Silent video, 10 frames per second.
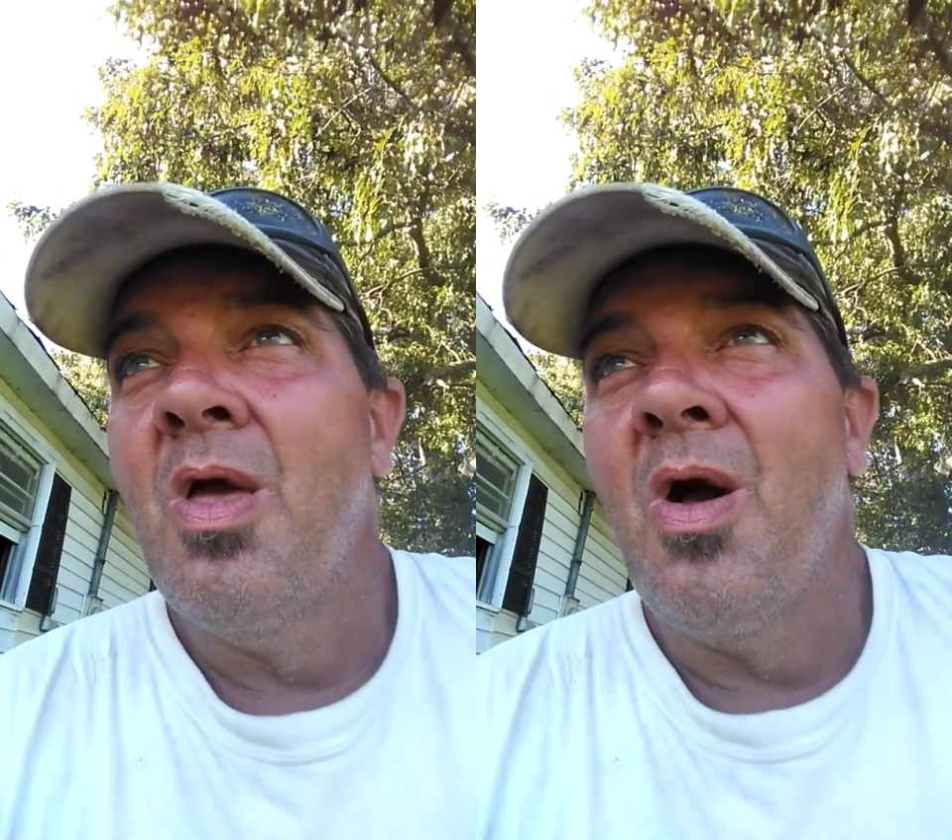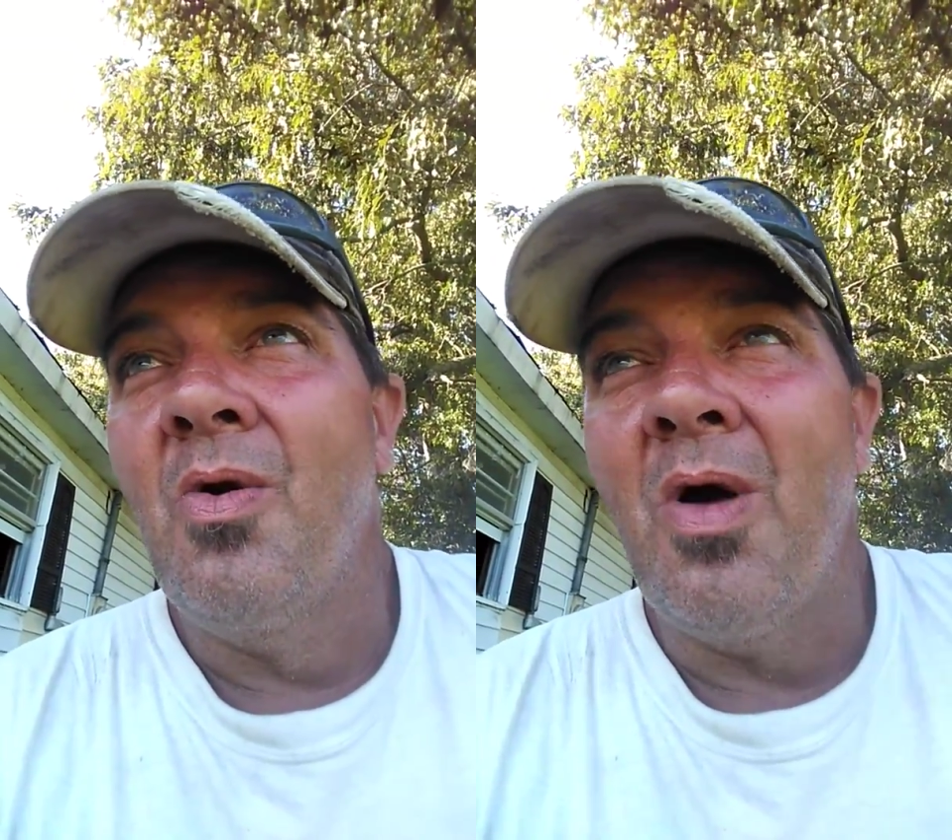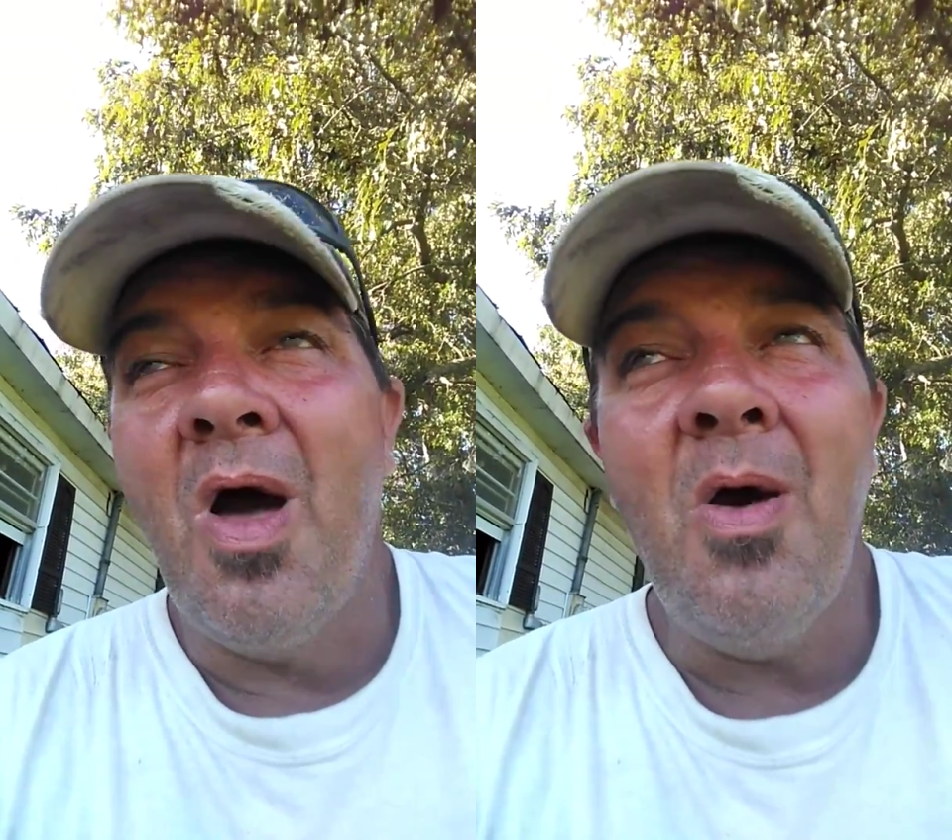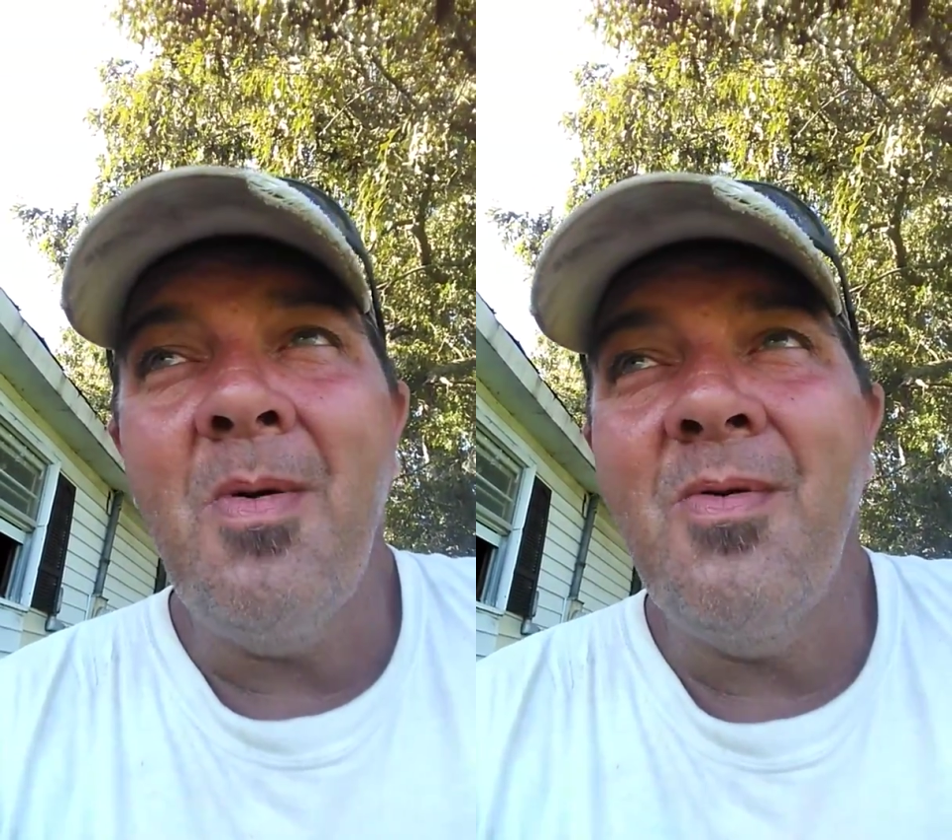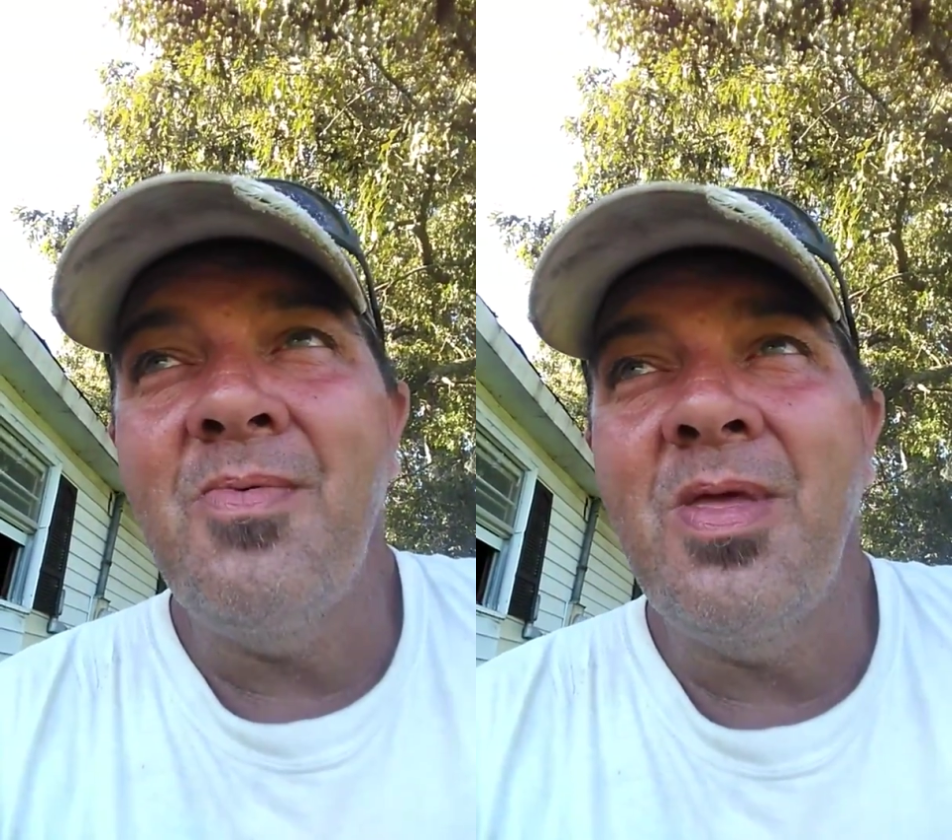on all
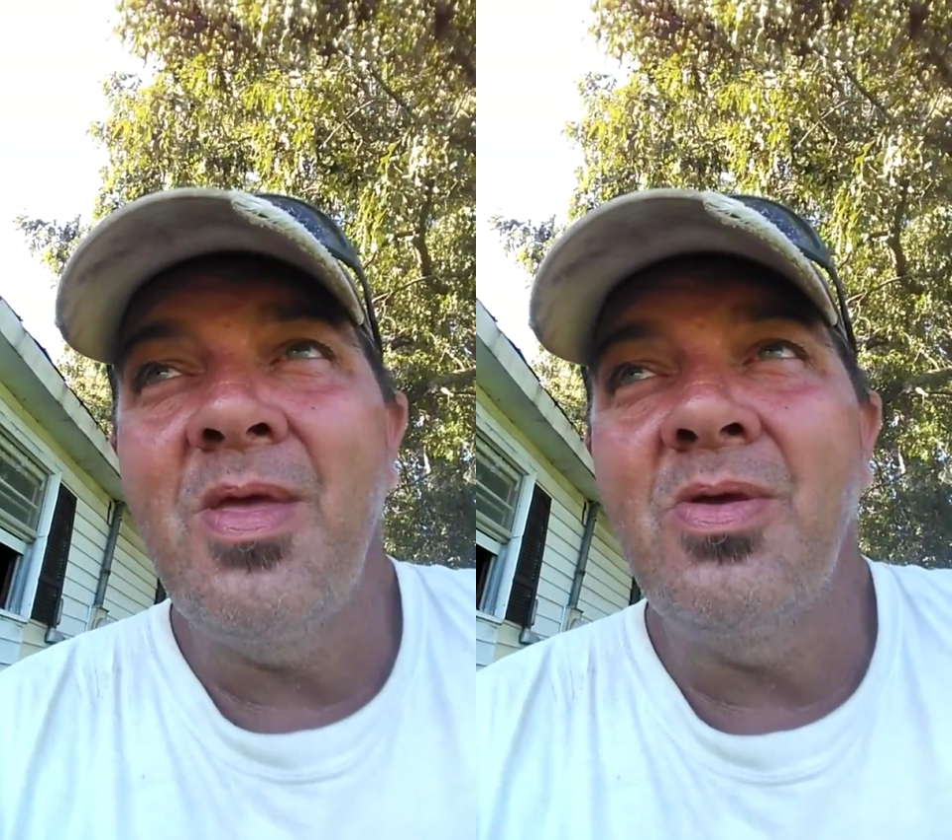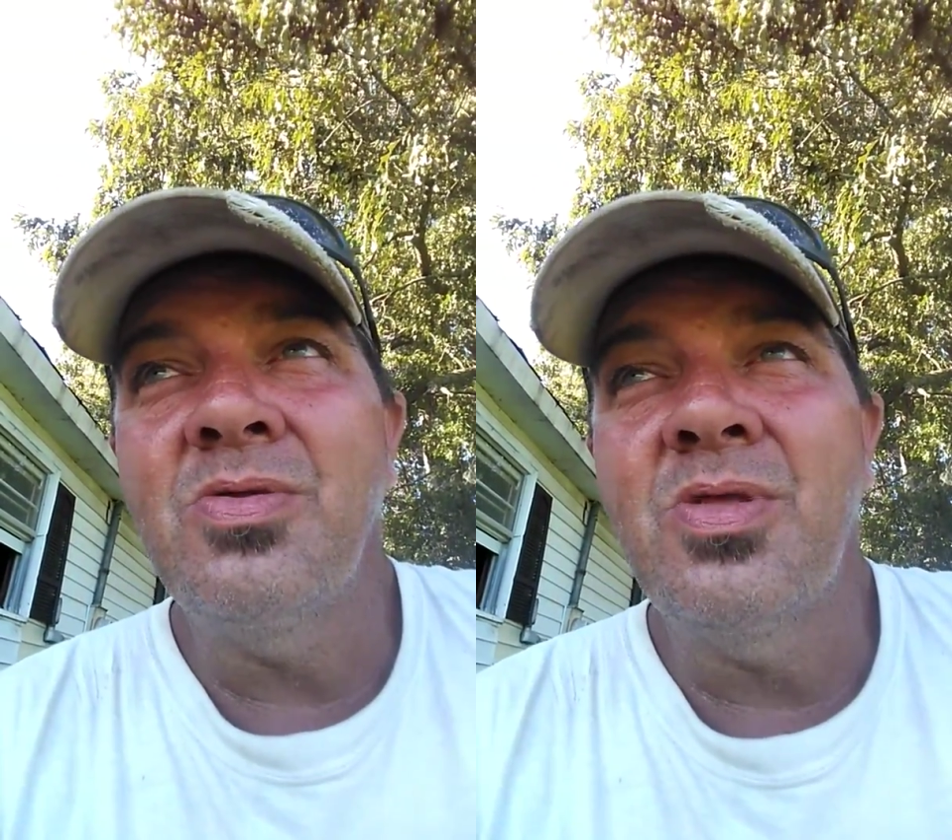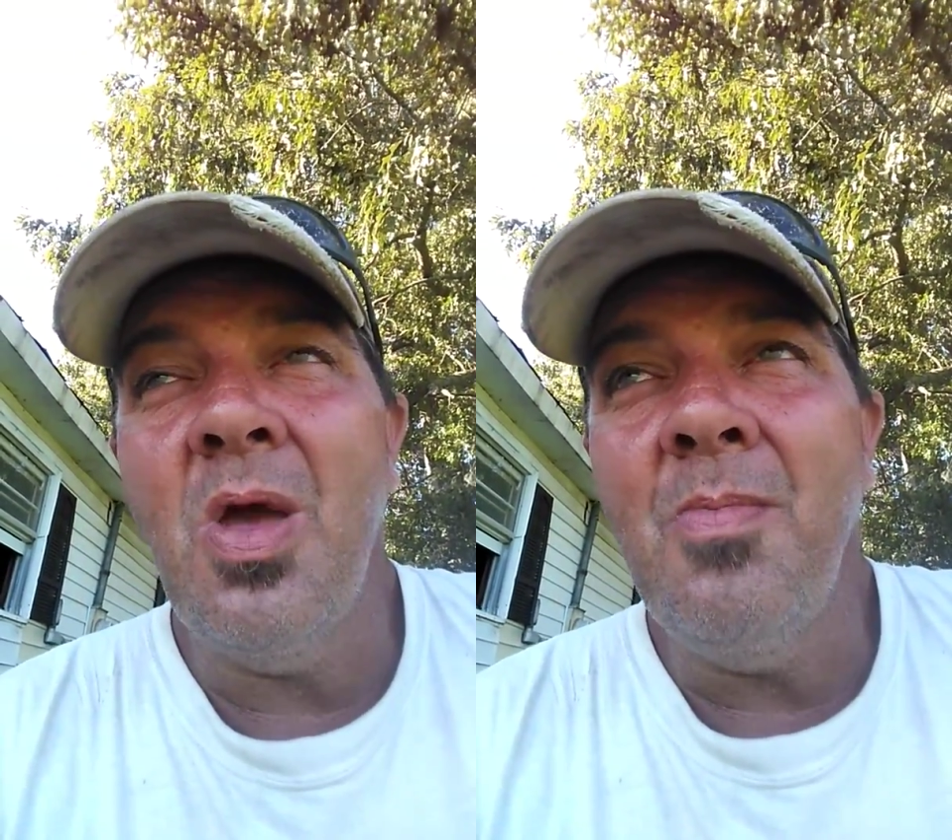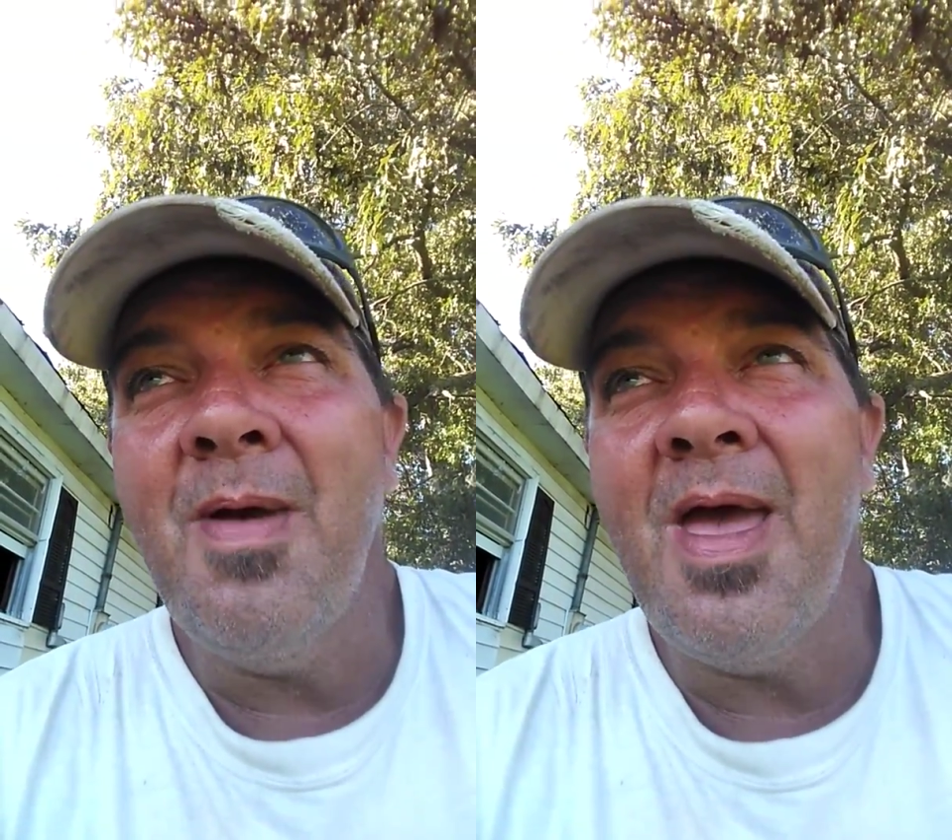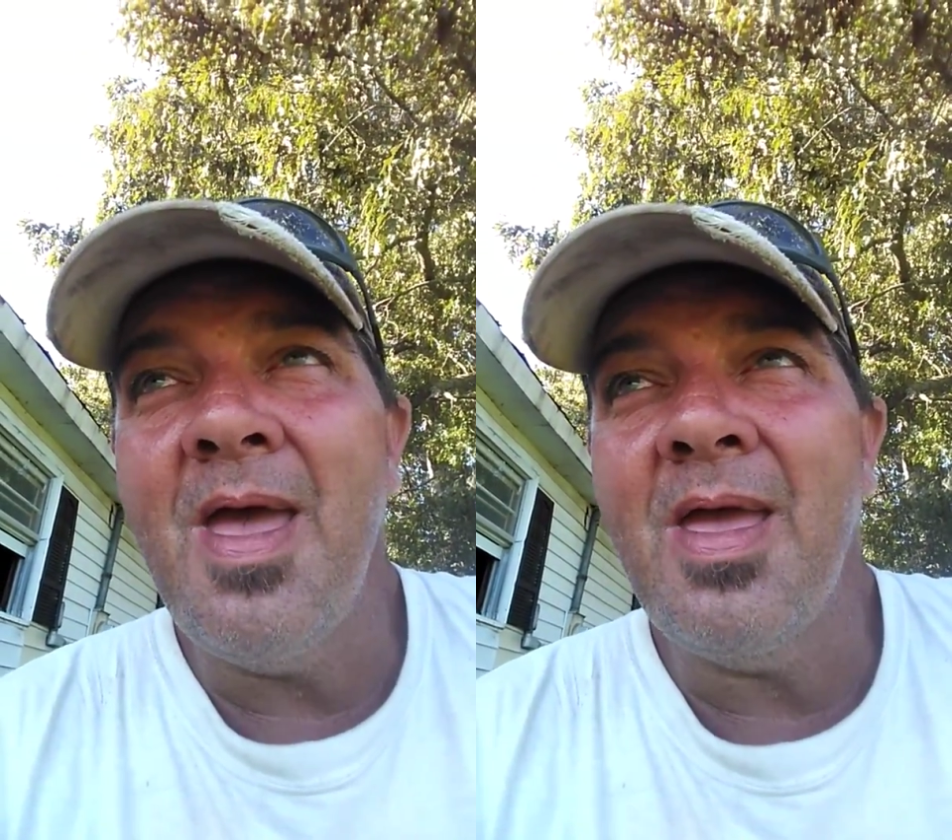my videos, go
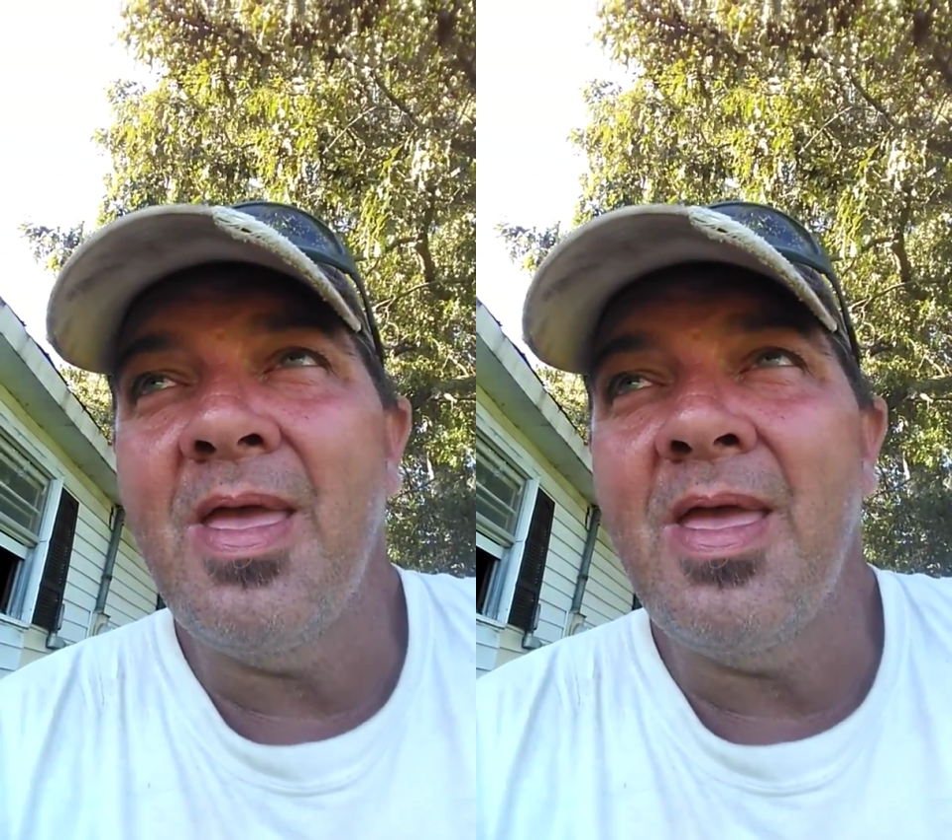back